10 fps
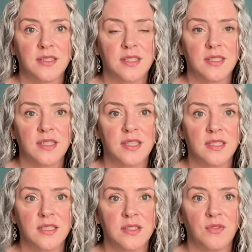the
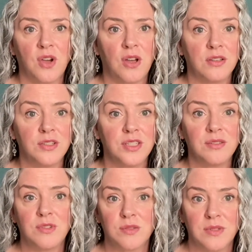synthesis of
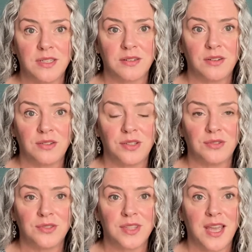collagen, which we can all
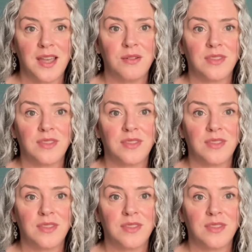use that.